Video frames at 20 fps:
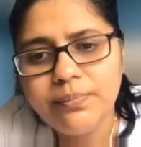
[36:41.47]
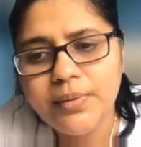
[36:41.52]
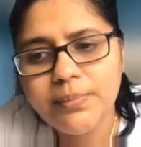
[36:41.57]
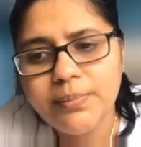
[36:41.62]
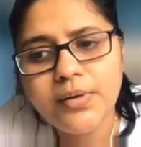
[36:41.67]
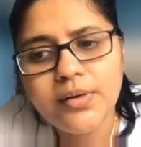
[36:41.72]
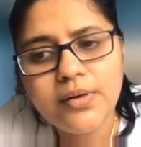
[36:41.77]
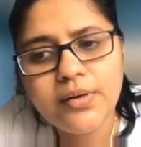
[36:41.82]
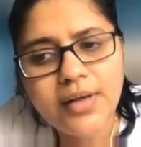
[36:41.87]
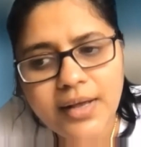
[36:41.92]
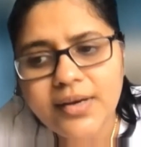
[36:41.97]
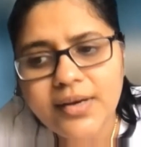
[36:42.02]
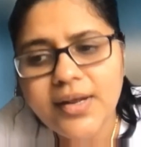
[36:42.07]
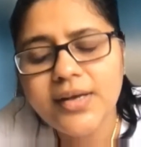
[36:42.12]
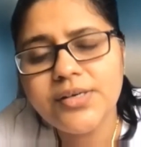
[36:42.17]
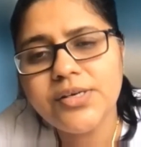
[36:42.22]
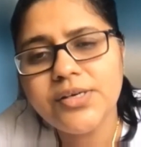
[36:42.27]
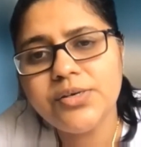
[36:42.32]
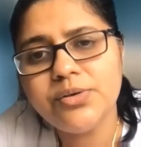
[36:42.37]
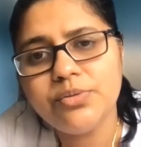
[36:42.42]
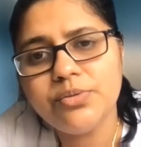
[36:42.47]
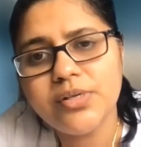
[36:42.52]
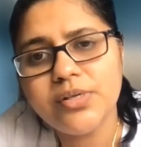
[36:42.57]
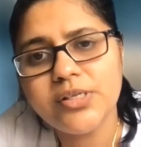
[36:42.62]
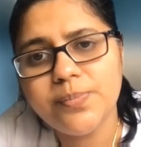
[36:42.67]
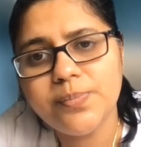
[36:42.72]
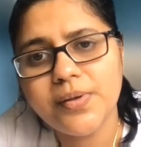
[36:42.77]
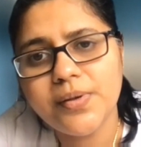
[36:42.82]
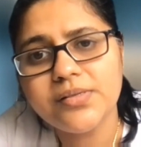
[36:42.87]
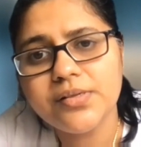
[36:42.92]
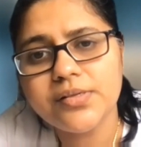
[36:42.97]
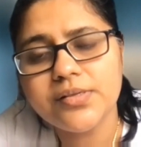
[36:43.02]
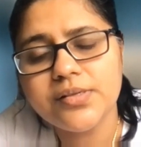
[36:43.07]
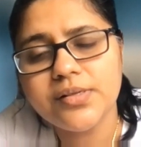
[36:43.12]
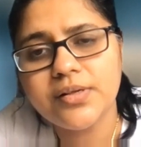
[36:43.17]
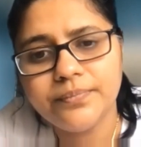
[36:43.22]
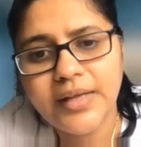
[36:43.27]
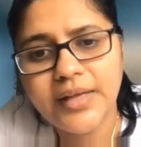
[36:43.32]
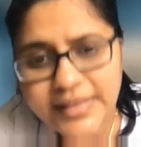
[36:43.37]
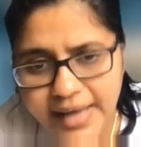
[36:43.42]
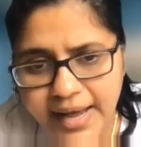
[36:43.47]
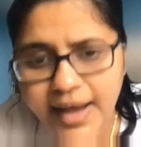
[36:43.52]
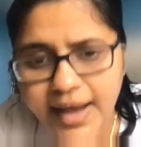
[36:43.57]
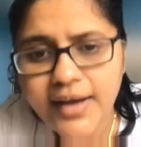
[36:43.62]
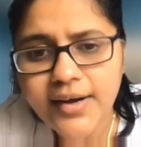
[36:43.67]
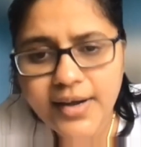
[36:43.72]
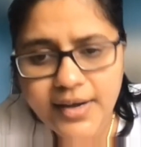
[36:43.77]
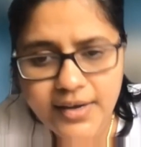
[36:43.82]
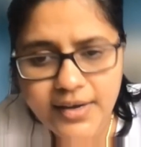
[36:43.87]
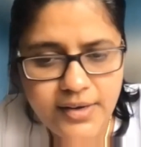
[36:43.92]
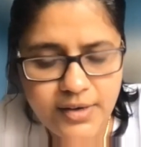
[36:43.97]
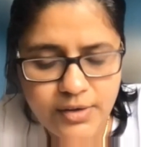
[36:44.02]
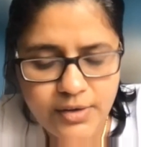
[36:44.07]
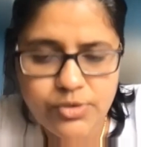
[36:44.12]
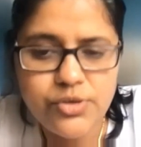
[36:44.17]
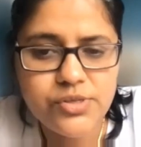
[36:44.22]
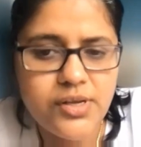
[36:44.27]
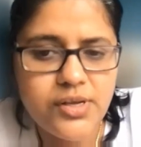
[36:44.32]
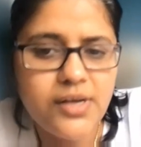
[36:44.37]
People can get into these spaces, and they are getting into it.